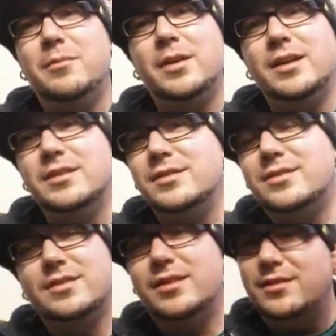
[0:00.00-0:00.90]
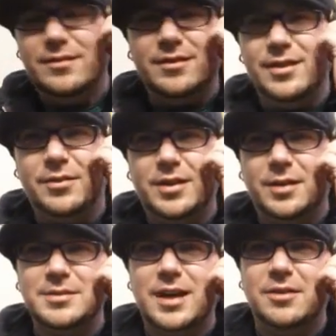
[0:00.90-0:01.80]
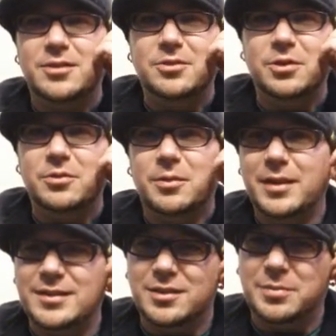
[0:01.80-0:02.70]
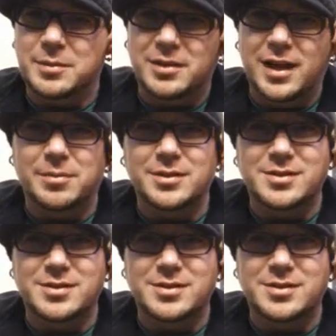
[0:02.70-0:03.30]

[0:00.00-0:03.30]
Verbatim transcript: because if it comes down to doing what makes other people happy,